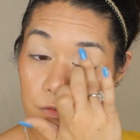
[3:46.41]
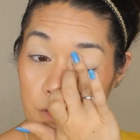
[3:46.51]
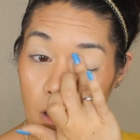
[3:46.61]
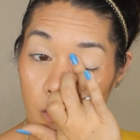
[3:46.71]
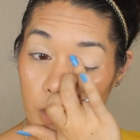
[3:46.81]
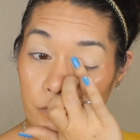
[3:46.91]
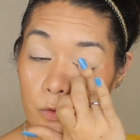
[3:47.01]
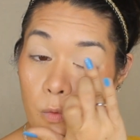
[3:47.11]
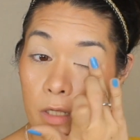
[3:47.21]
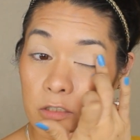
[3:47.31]
So if
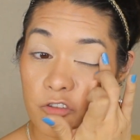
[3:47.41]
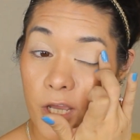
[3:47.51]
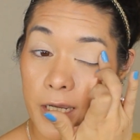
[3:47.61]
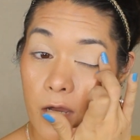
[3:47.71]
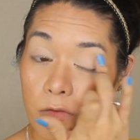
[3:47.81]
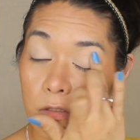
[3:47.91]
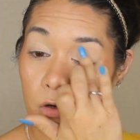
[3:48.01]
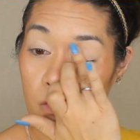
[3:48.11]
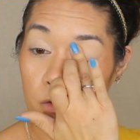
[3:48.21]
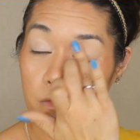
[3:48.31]
you wanna check out
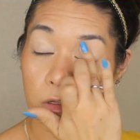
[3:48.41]
those